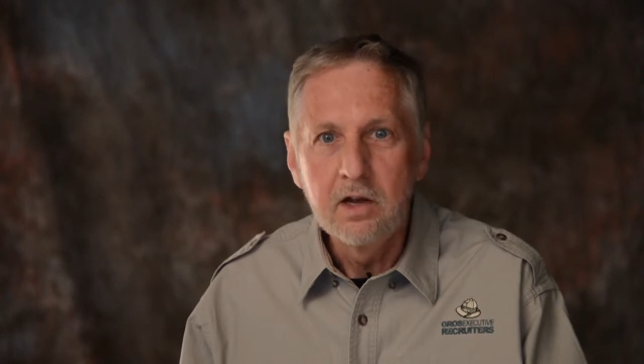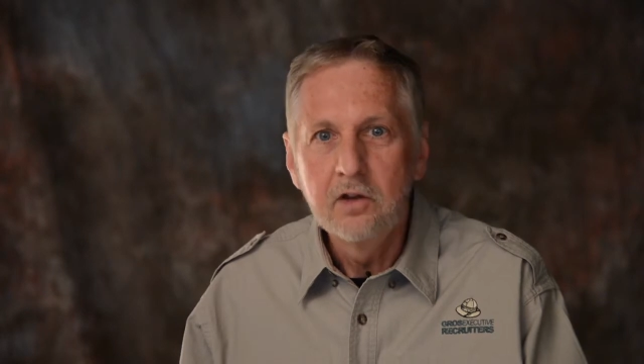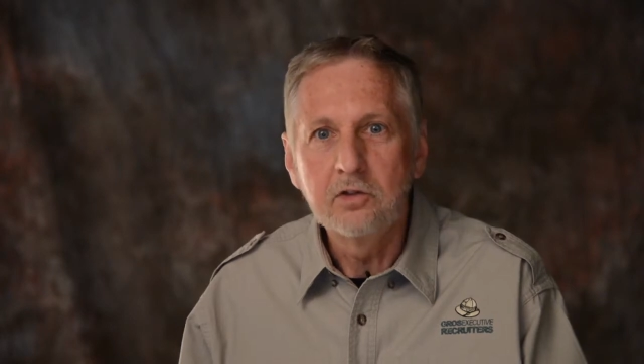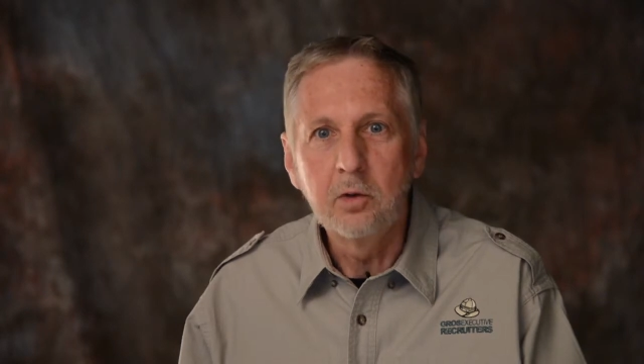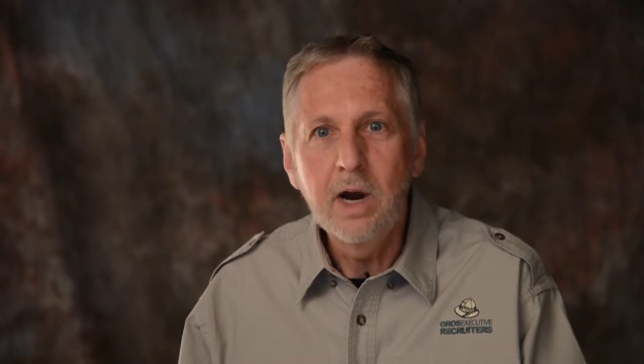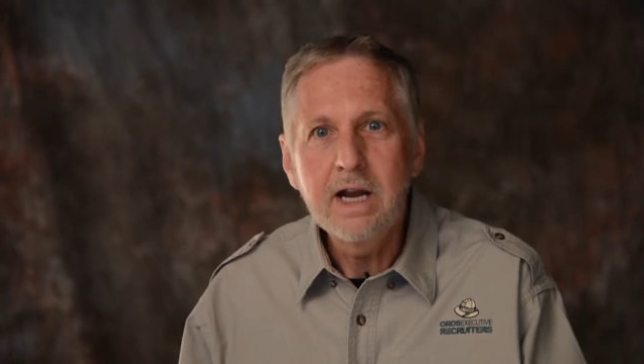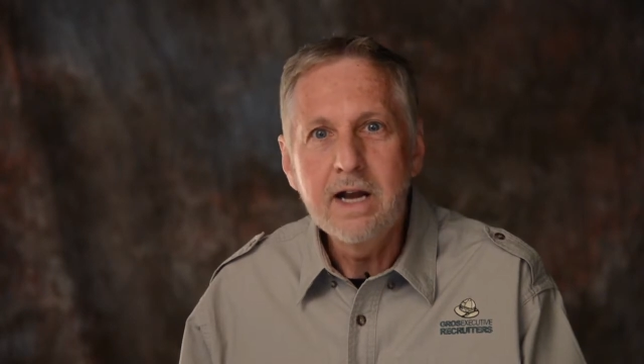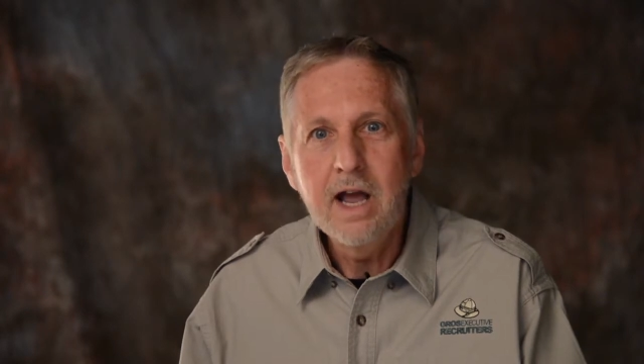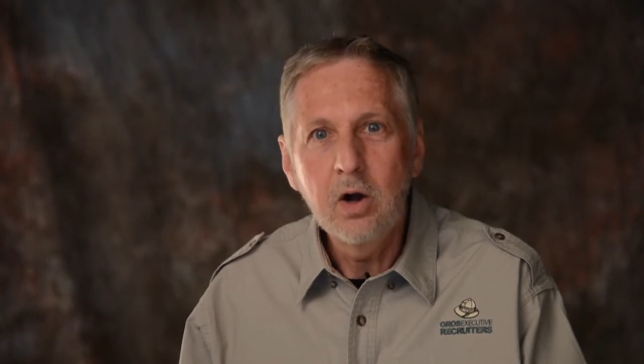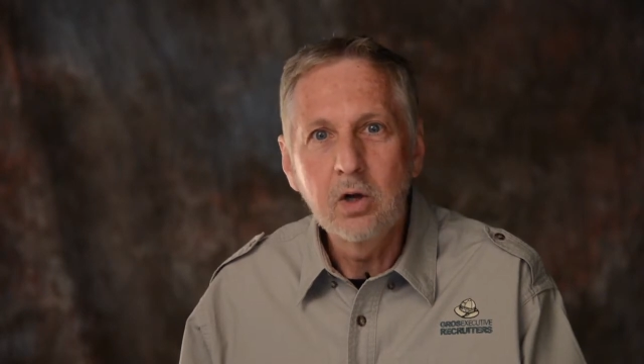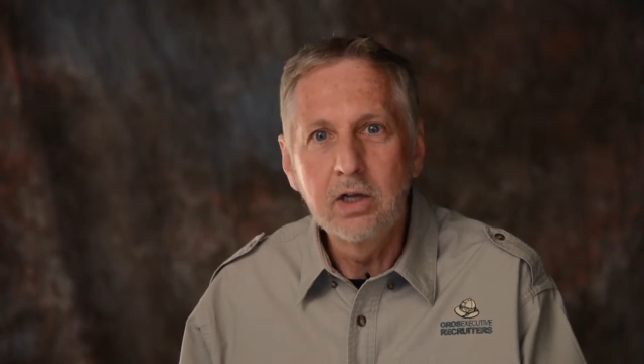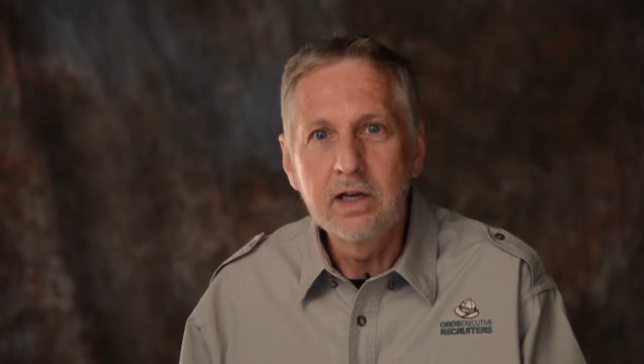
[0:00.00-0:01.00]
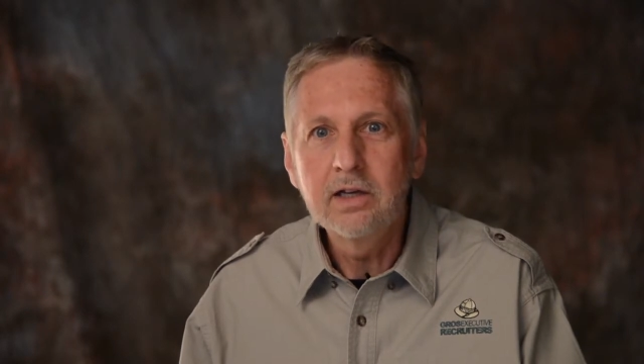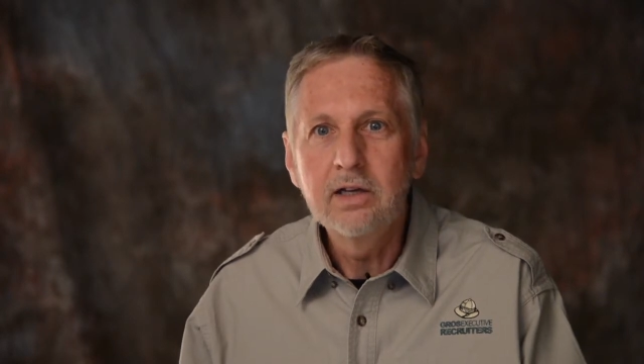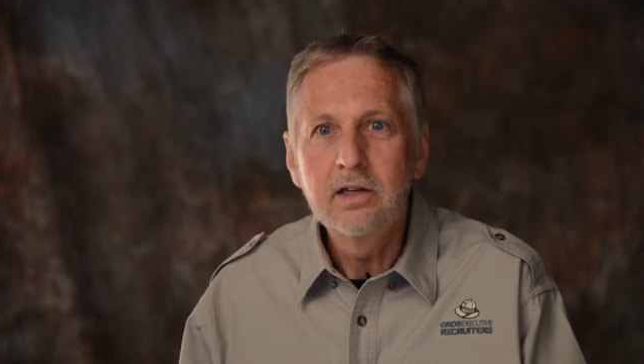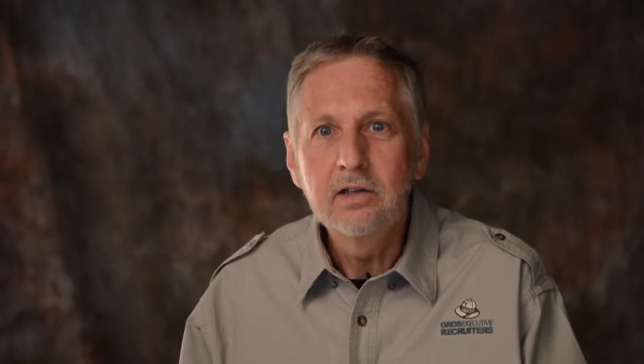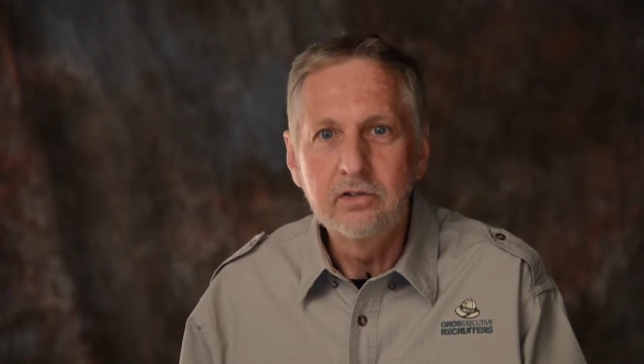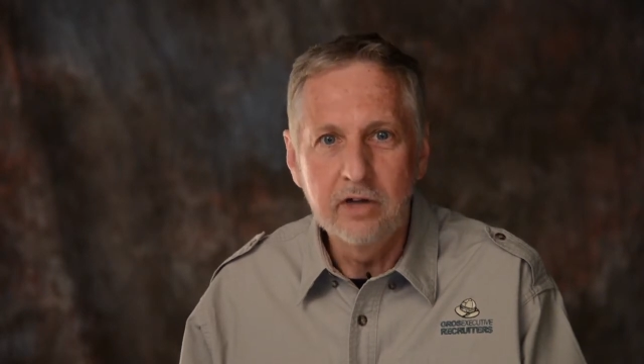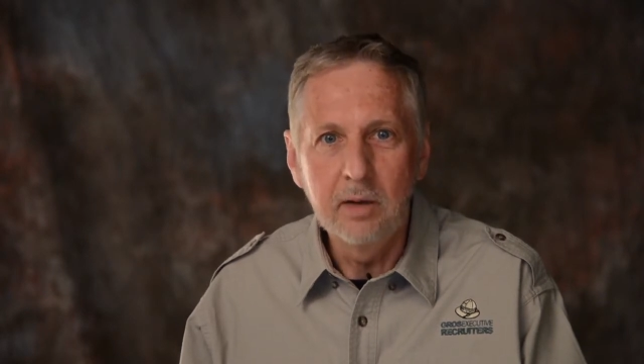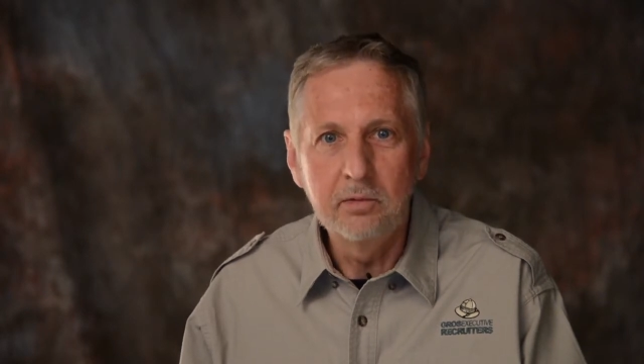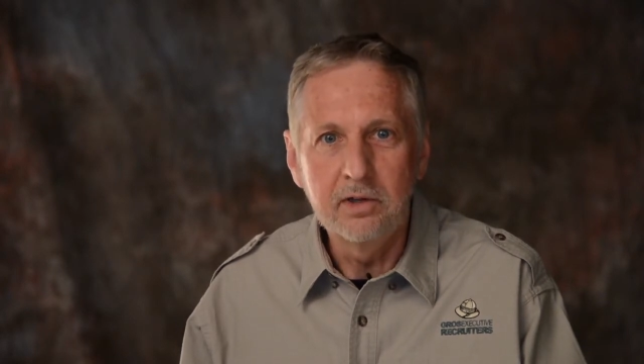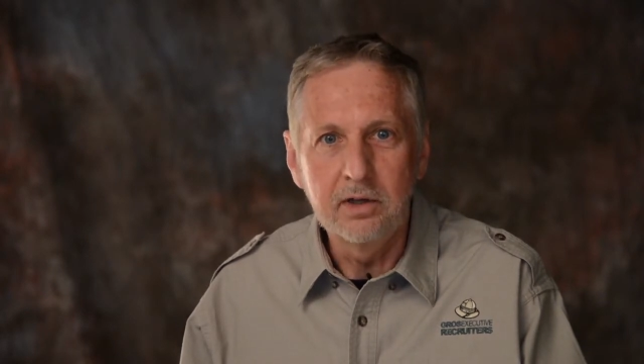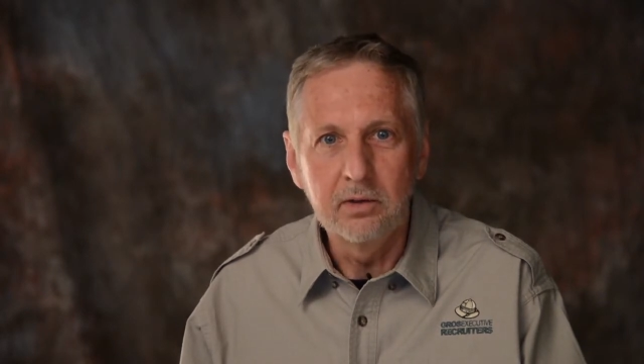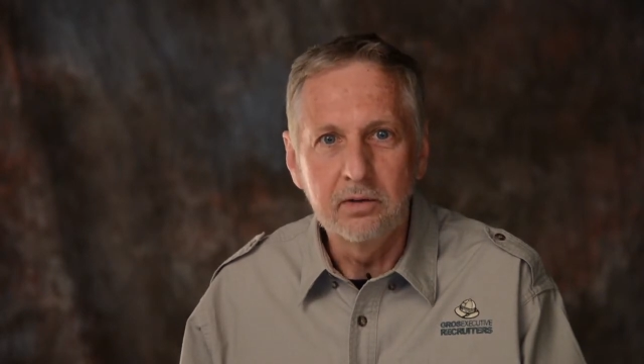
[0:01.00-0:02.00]
So right now, click Job
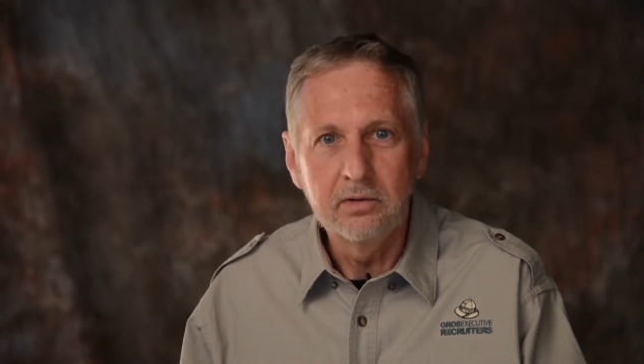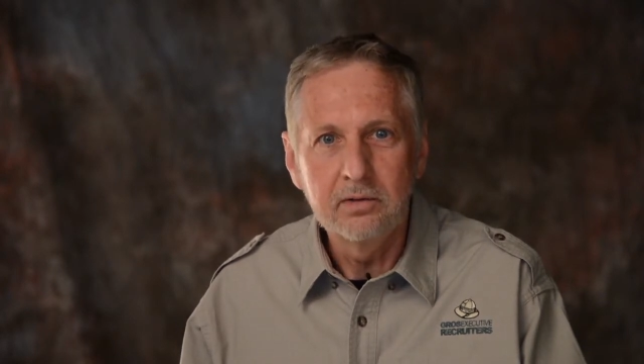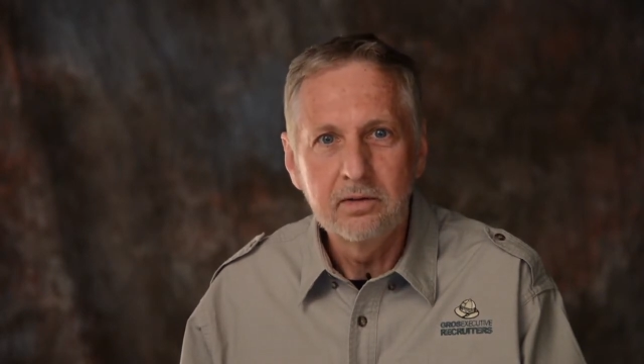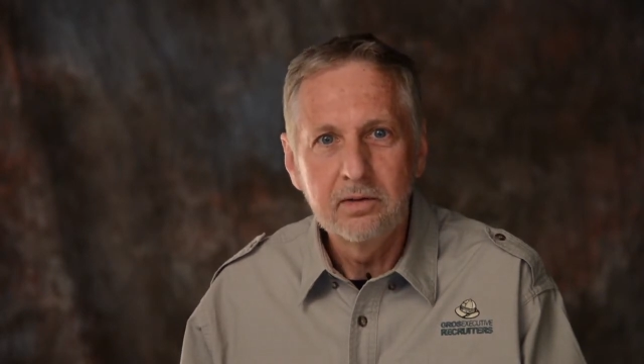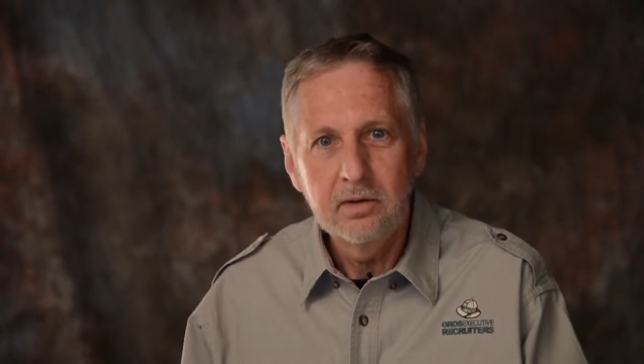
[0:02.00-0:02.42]
Seekers.